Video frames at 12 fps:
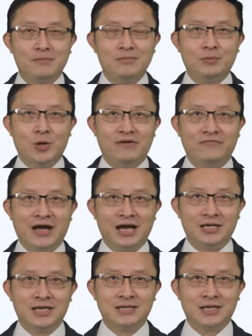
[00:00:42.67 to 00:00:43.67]
Quite
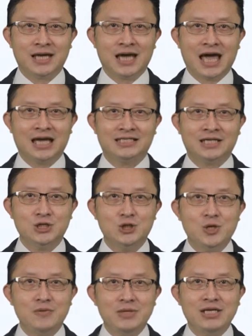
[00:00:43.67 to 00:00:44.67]
frankly, it is
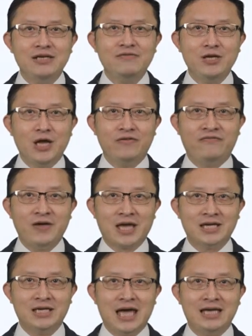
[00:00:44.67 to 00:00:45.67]
extremely difficult for
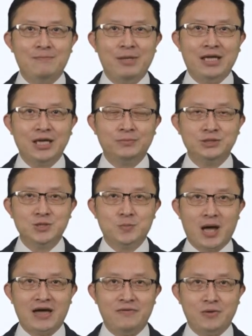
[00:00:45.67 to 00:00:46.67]
other condominiums to
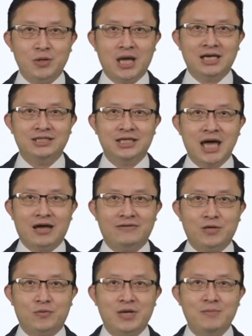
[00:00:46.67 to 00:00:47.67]
rival the lifestyle
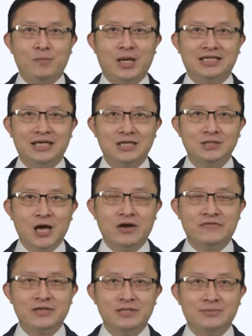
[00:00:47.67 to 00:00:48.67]
that Leedon Residence
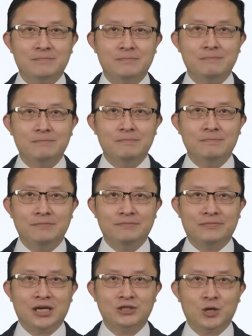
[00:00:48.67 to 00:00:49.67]
offers.
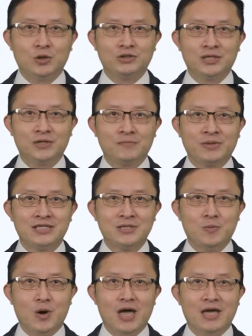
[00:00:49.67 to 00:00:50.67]
That's also the
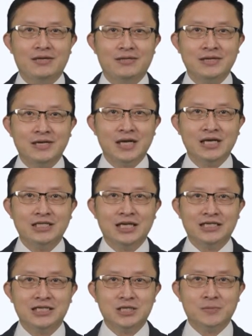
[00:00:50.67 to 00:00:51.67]
reason why,
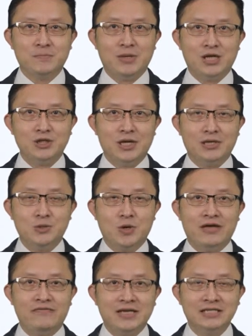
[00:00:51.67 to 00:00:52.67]
since its completion in
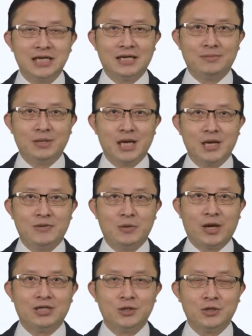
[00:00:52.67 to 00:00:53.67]
2015, the
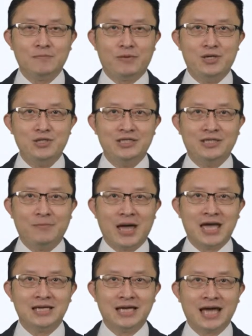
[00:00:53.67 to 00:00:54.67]
rental and purchase
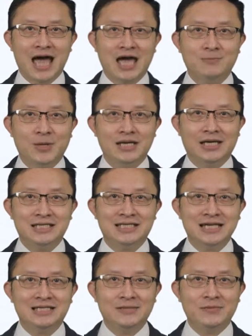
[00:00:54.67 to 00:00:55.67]
demand has been
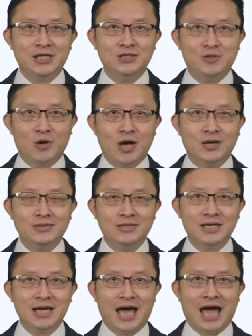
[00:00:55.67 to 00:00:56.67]
consistently strong,
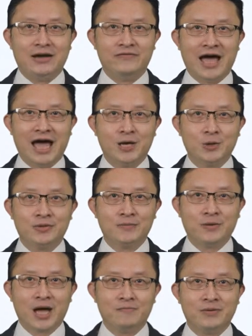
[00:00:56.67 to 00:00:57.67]
and the value of the
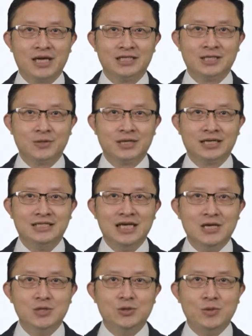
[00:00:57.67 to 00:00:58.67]
properties here
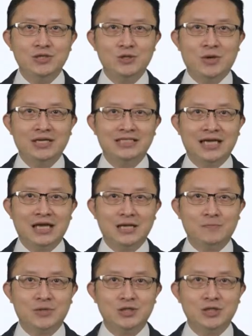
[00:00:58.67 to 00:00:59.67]
continue to enjoy steady
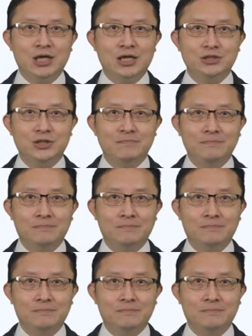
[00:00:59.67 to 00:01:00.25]
appreciation.